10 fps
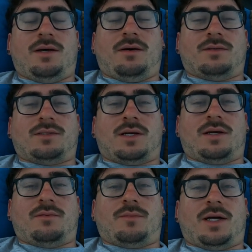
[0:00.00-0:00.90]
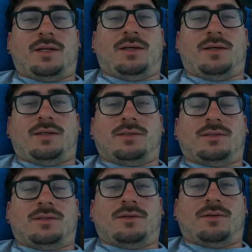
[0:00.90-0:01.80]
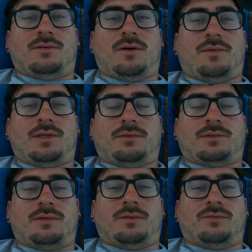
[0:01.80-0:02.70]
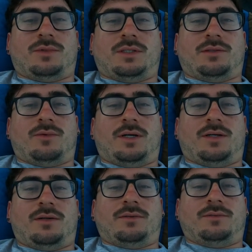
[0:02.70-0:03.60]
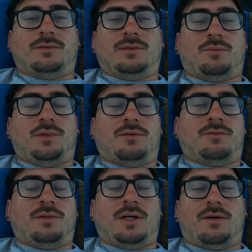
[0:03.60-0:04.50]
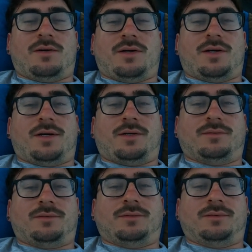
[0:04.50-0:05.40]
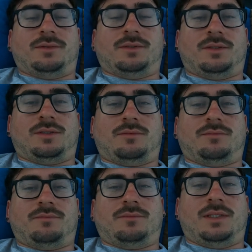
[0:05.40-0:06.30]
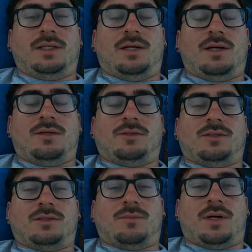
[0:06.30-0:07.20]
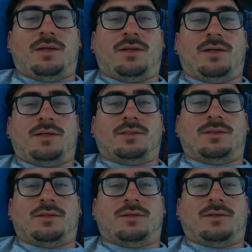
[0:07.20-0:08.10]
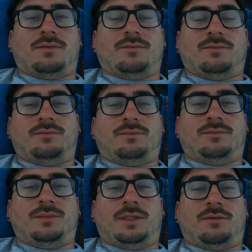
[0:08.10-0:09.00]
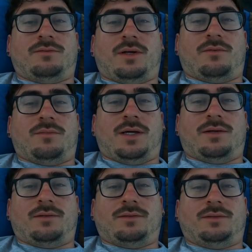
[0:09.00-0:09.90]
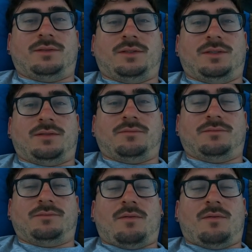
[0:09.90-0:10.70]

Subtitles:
outside of my knees, so everything was going really well. It's beautiful out here. It's just my knees that have failed me. I'm